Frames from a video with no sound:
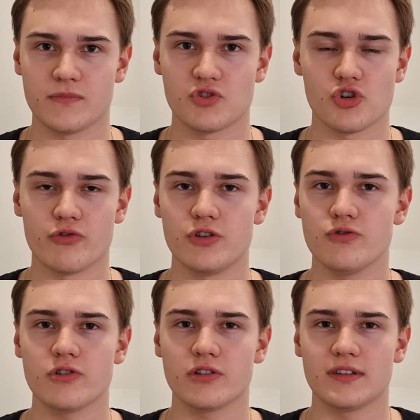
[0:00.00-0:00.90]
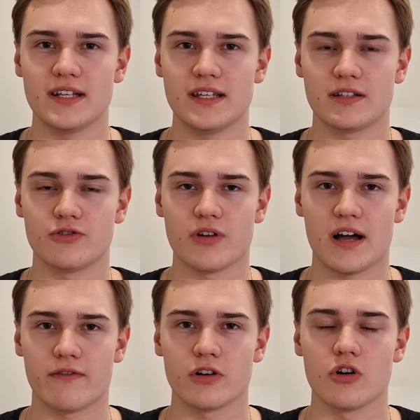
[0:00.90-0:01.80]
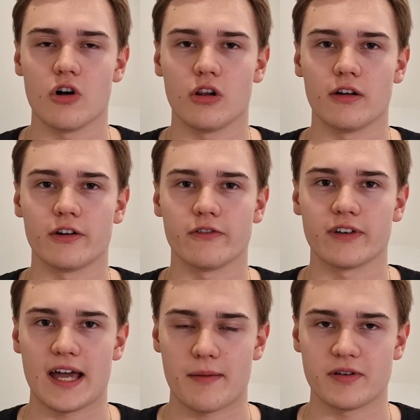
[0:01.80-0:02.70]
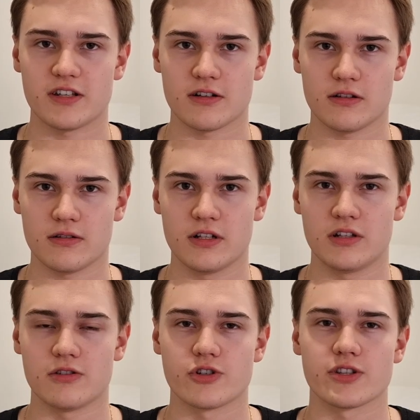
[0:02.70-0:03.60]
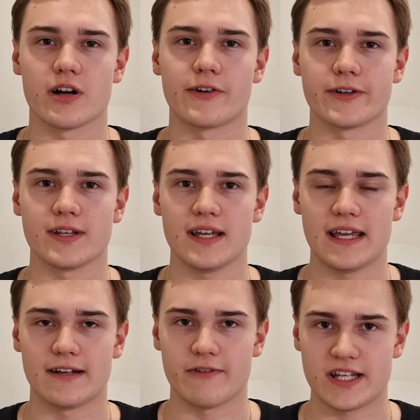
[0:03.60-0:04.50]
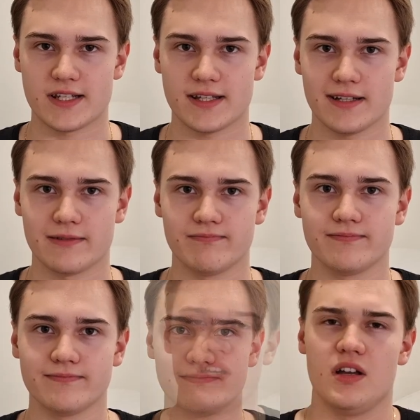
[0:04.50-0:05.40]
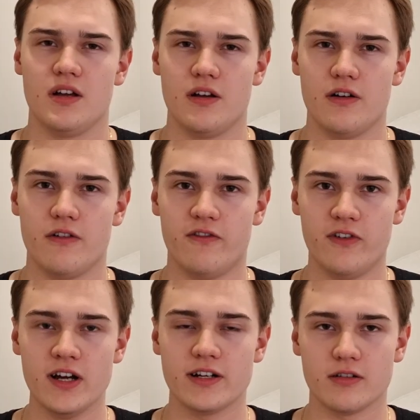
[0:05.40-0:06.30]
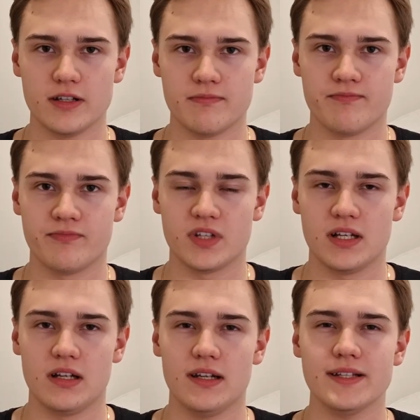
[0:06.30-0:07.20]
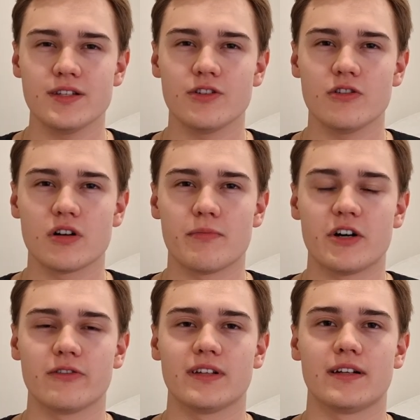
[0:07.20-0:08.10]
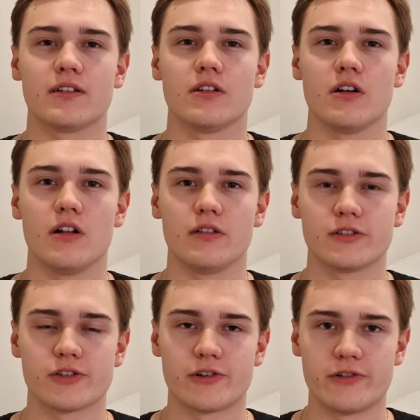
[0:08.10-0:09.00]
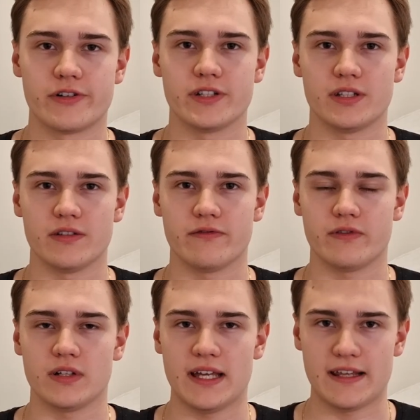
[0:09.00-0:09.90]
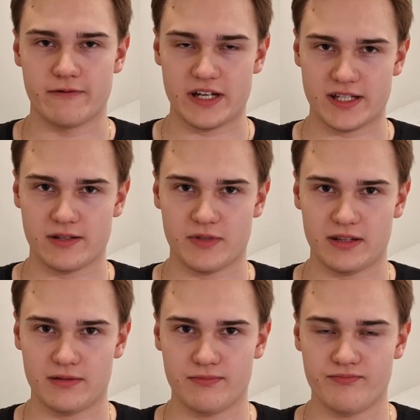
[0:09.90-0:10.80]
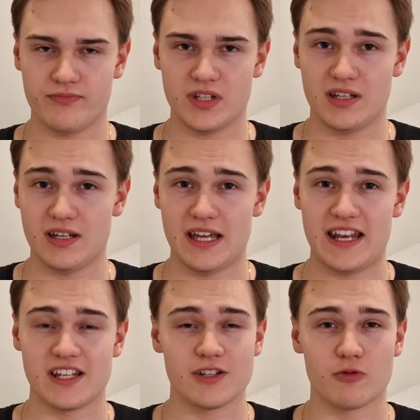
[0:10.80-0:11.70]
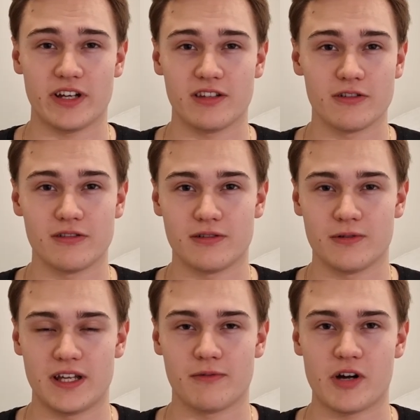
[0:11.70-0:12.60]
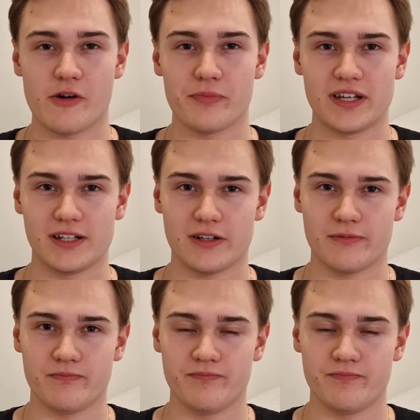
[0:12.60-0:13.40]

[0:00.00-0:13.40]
So you don't need to have a lot of capital to start investing. Finally, let's talk about an alternative investment. It is quite good in my opinion.